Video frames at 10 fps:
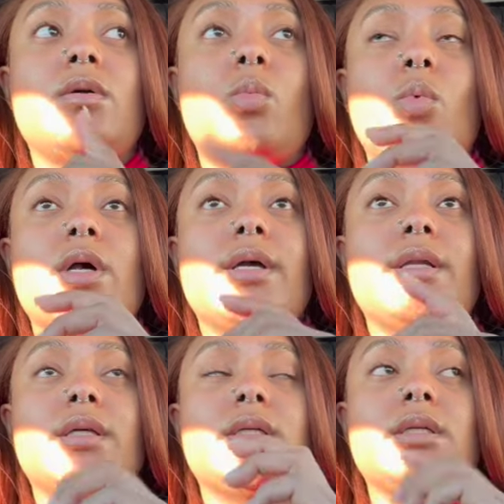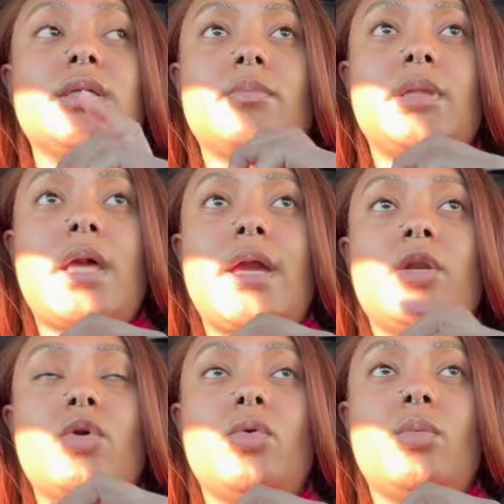one plain
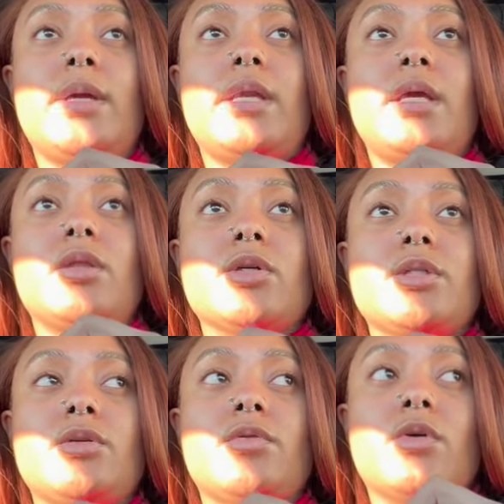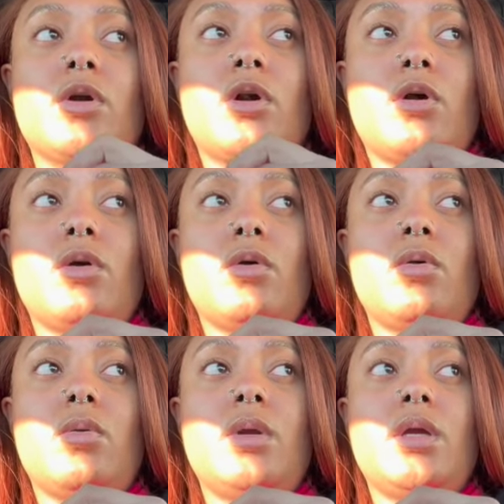hoop in either silver or
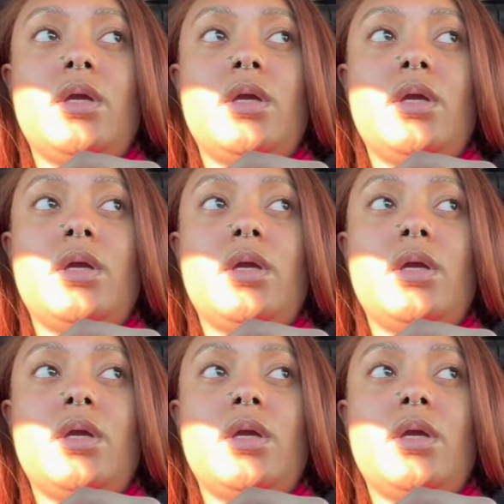gold.